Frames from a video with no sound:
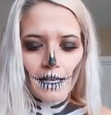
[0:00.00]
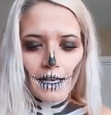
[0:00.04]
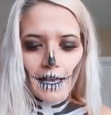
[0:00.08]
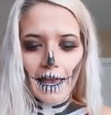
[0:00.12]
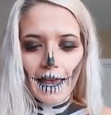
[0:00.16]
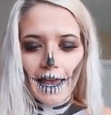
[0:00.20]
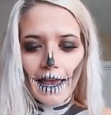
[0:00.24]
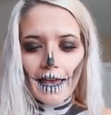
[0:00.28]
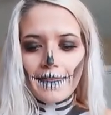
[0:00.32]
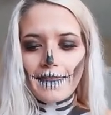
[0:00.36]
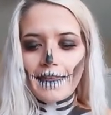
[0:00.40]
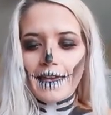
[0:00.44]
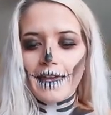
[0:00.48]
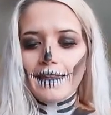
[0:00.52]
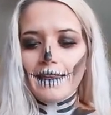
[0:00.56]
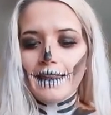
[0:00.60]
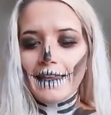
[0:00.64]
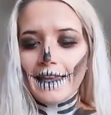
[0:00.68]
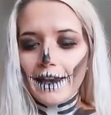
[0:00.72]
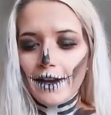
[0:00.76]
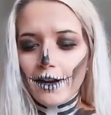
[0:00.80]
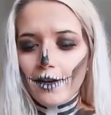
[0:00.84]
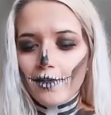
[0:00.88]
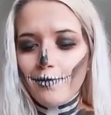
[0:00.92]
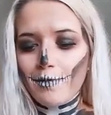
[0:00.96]
and then
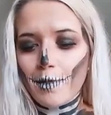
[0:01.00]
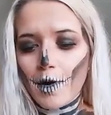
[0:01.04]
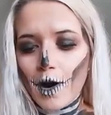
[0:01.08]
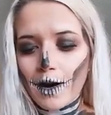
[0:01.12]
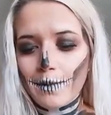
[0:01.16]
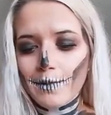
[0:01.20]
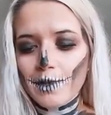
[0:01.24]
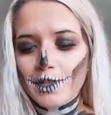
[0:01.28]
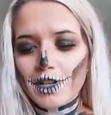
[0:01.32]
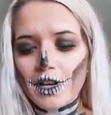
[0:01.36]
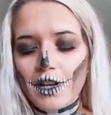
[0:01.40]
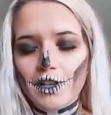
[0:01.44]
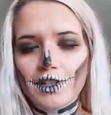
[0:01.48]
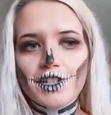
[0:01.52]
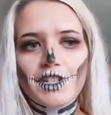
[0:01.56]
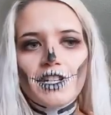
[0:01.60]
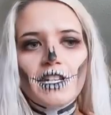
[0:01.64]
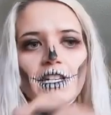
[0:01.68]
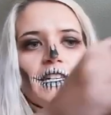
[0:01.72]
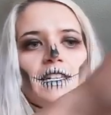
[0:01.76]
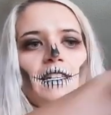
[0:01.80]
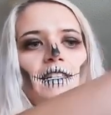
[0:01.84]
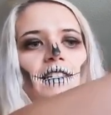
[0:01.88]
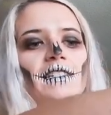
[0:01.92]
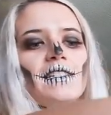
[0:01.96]
layer of Parmesan
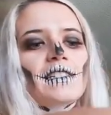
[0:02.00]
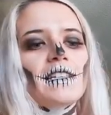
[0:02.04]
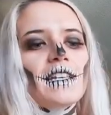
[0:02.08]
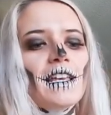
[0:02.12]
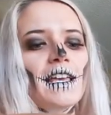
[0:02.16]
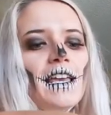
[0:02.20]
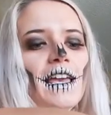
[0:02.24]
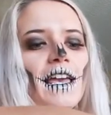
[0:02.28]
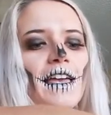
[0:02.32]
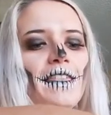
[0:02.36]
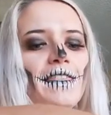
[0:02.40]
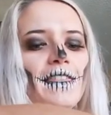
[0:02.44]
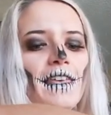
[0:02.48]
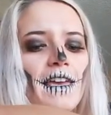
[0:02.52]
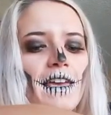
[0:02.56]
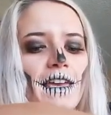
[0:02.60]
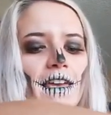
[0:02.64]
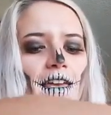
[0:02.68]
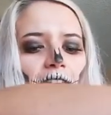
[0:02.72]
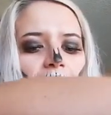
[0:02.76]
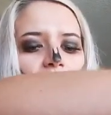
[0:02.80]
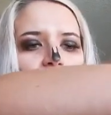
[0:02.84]
cheese, and then